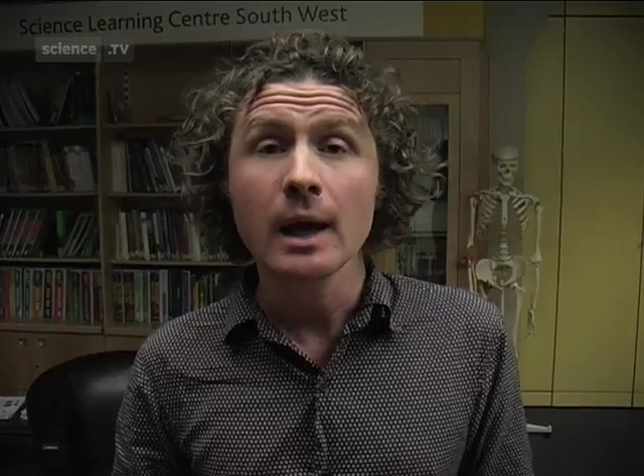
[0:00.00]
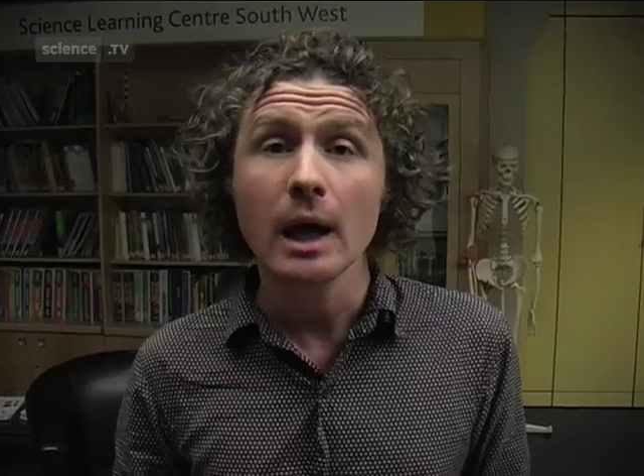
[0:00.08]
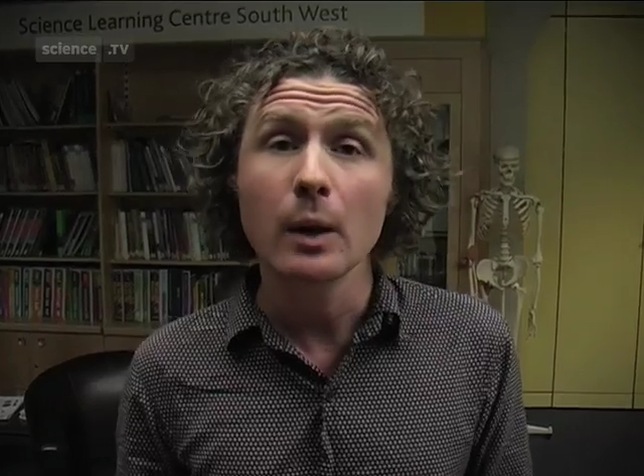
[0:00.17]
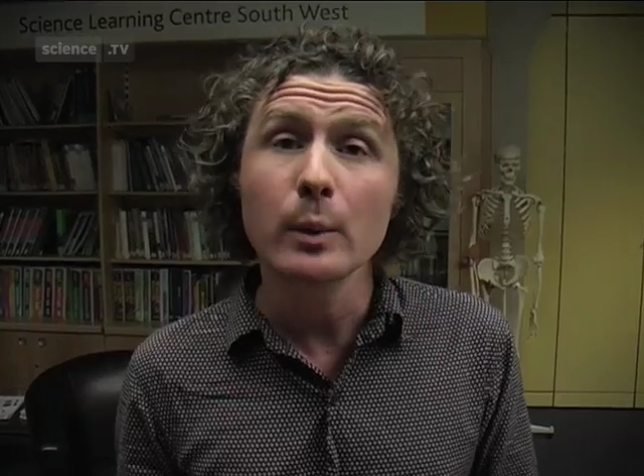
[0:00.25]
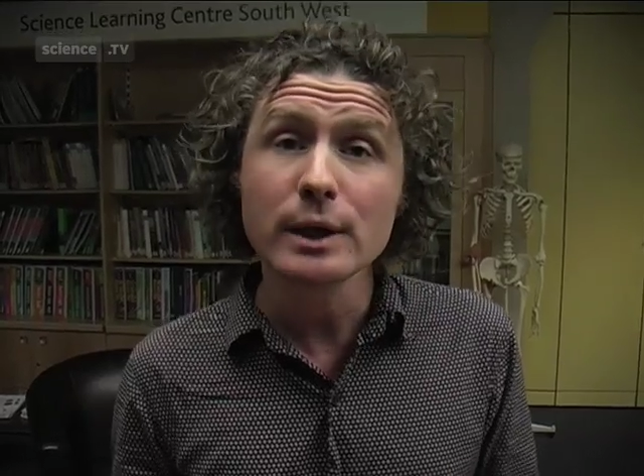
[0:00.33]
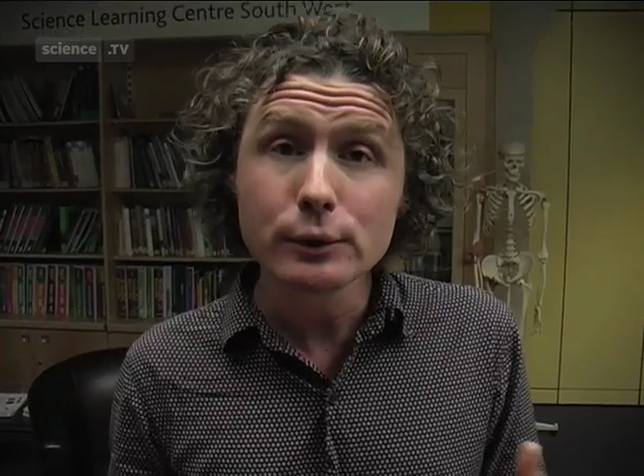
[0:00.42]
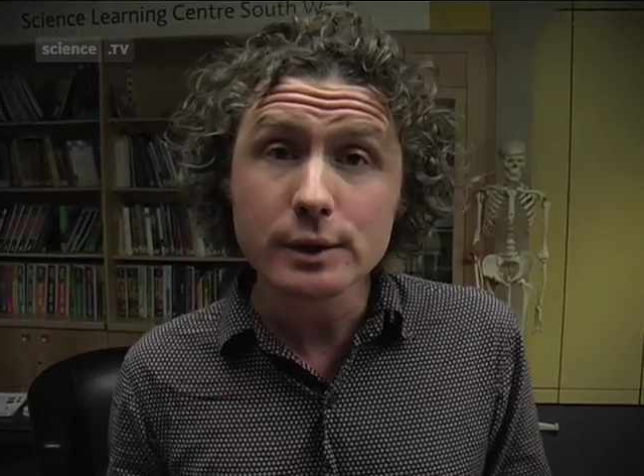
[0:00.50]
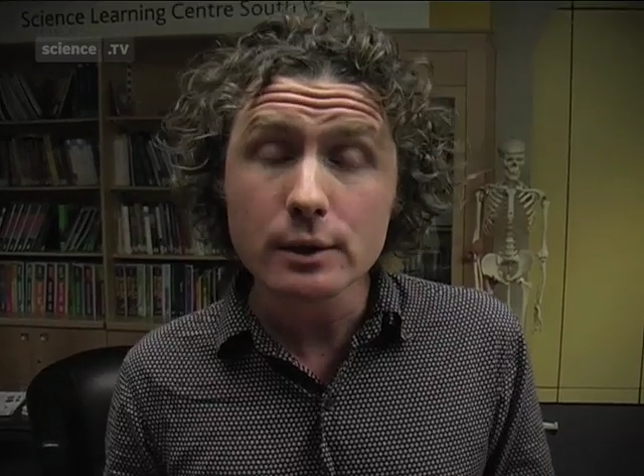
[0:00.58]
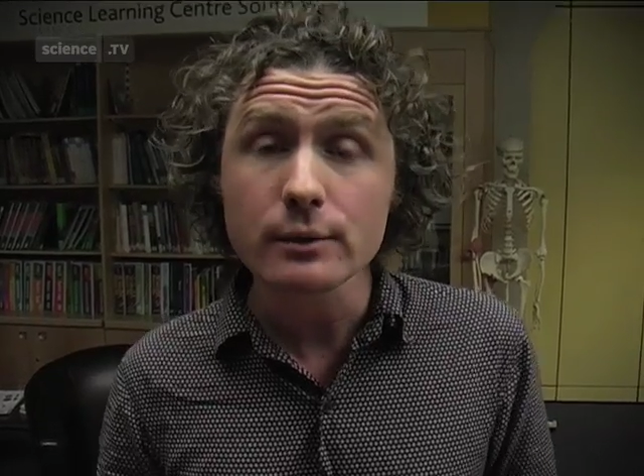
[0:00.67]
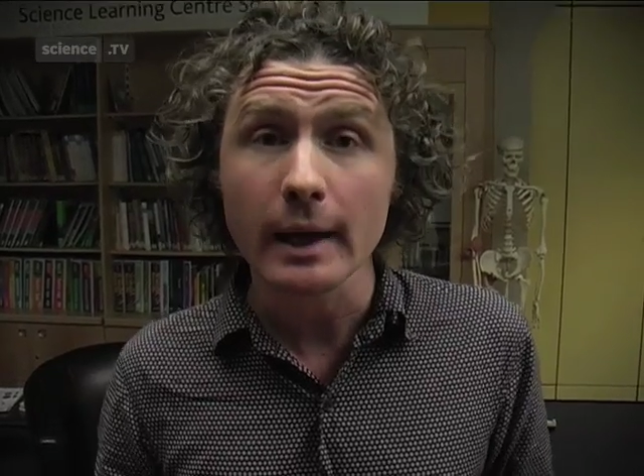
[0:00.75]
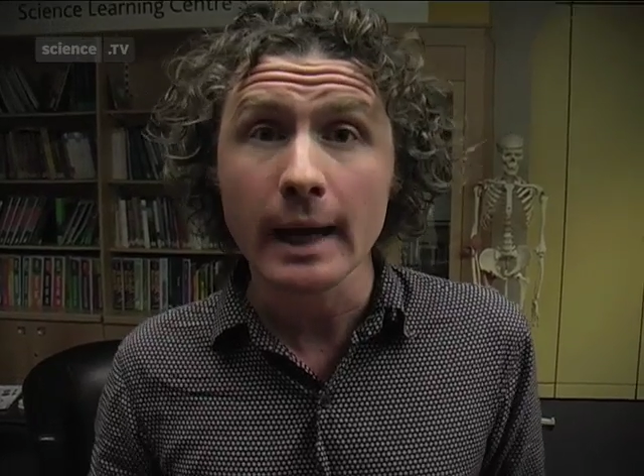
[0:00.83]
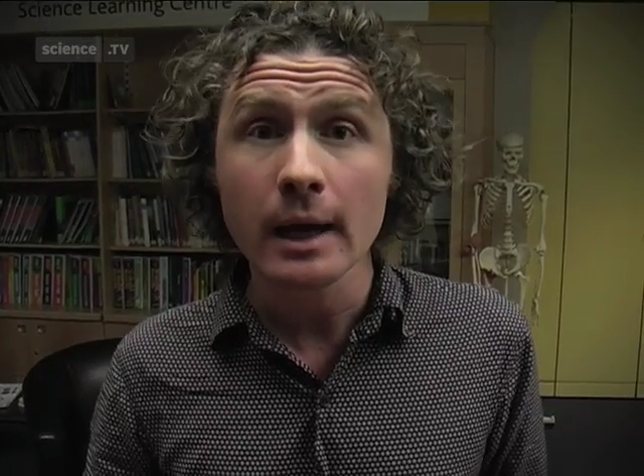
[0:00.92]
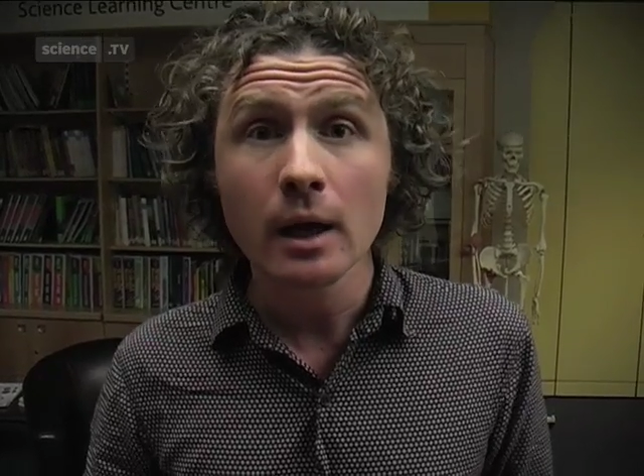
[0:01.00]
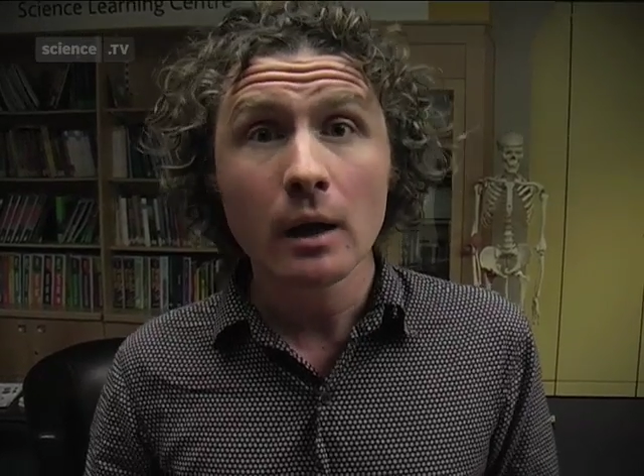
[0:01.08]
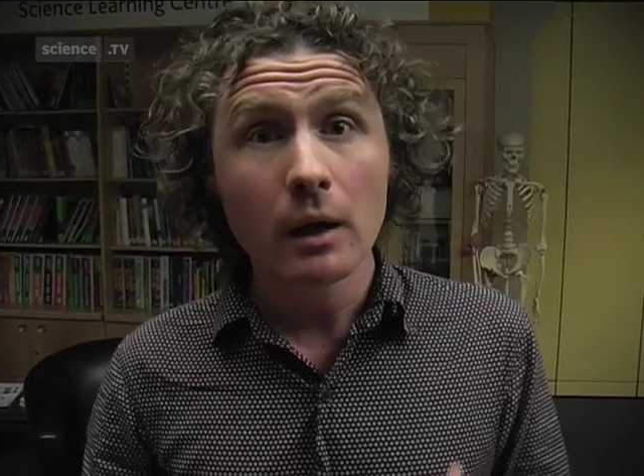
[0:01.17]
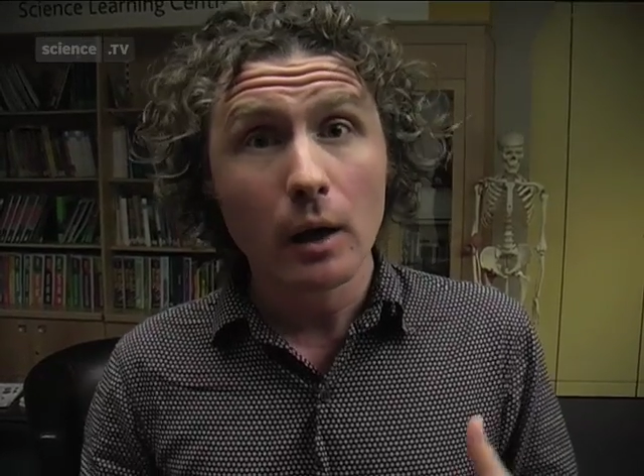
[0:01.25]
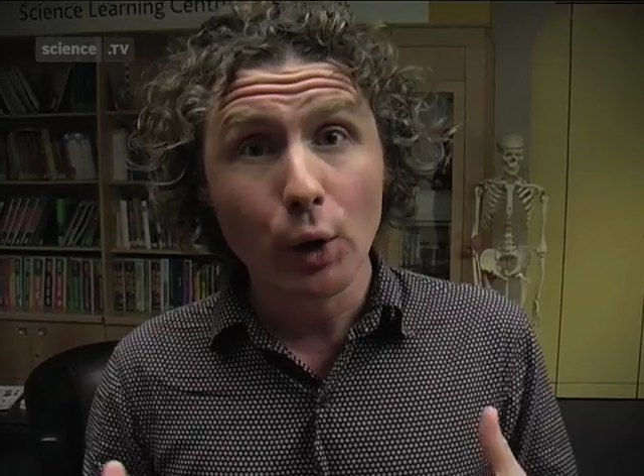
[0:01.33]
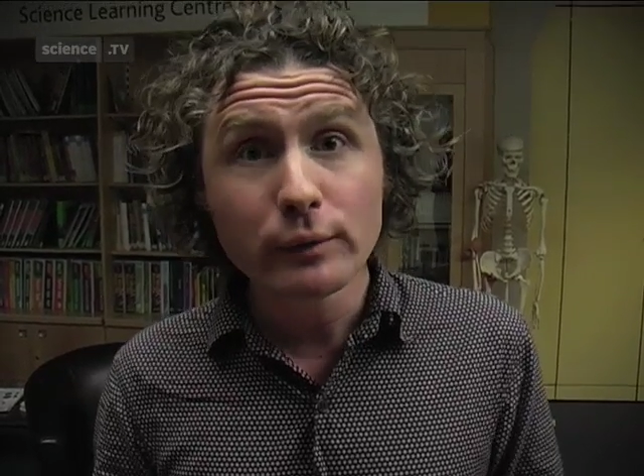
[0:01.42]
And when you do that,
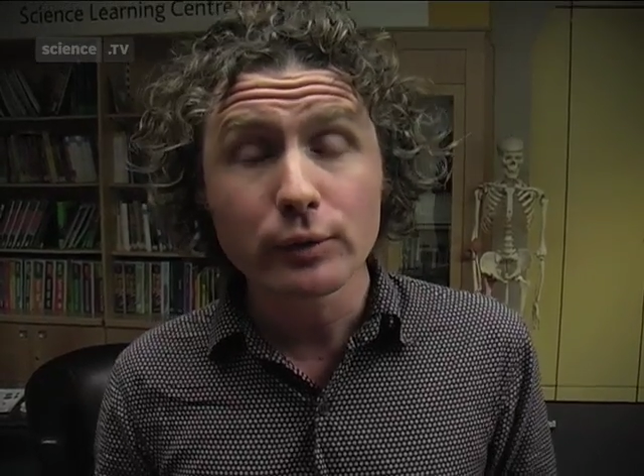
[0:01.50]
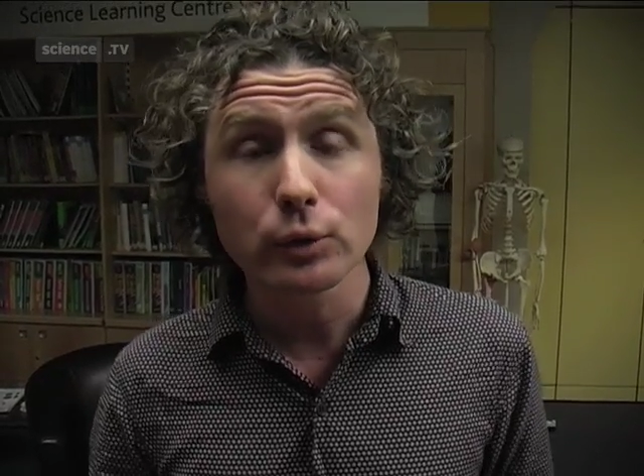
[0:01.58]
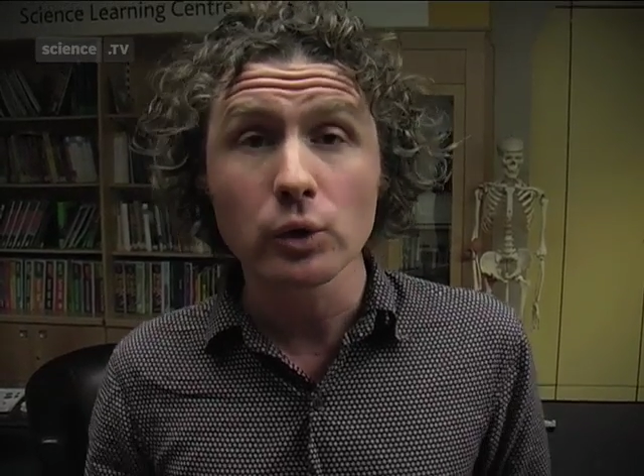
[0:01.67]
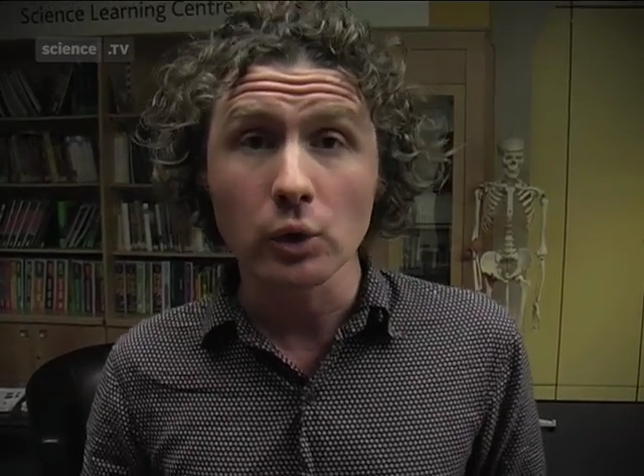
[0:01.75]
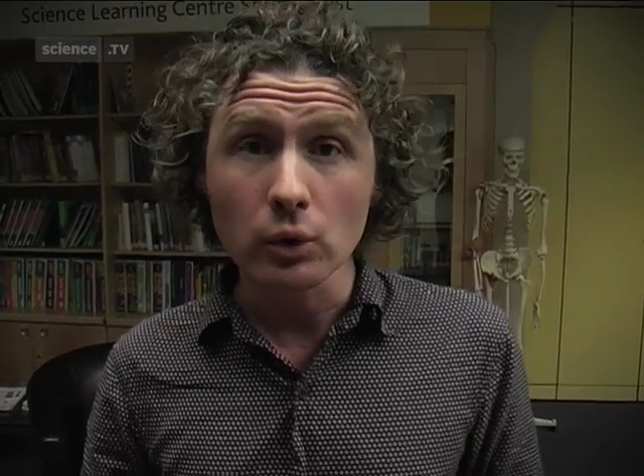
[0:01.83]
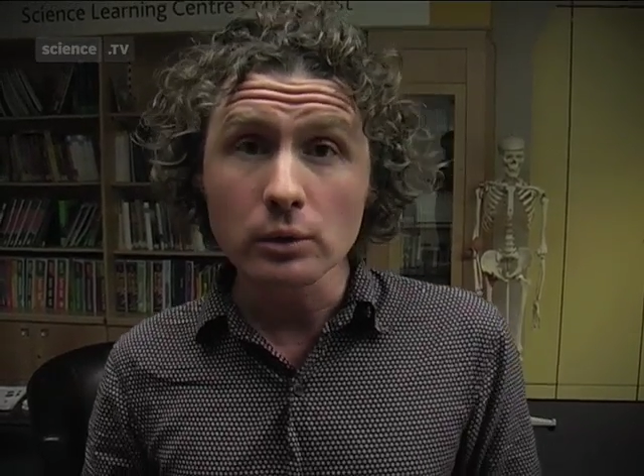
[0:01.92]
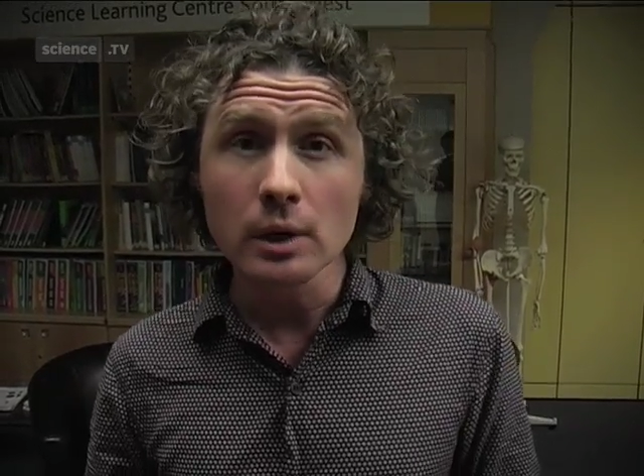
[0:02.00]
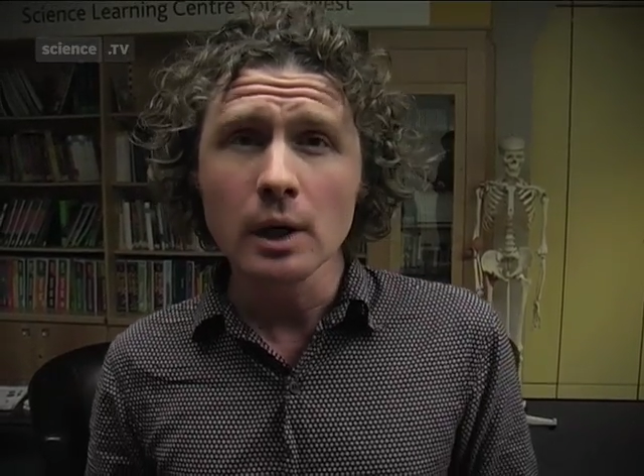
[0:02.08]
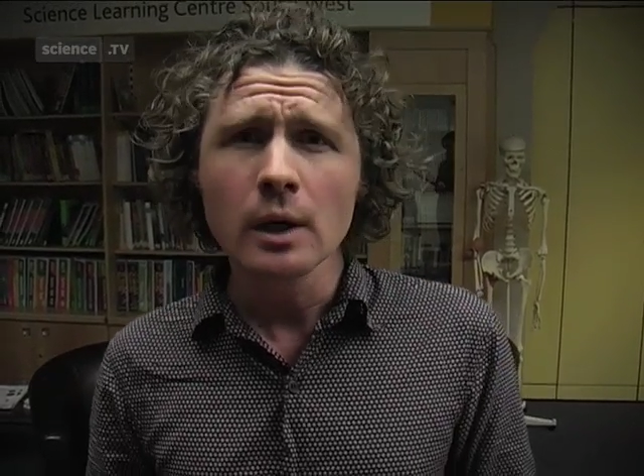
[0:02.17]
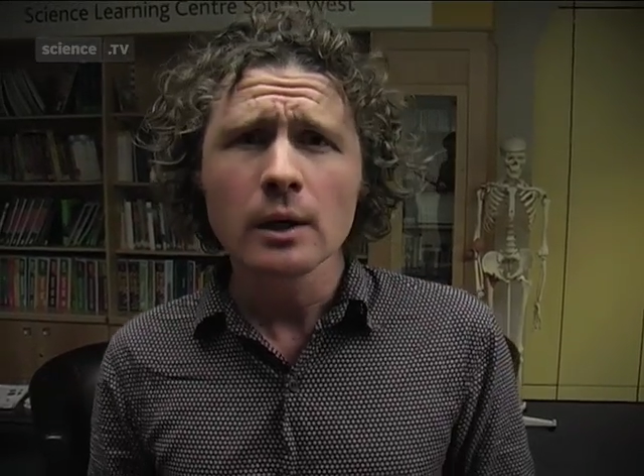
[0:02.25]
overall,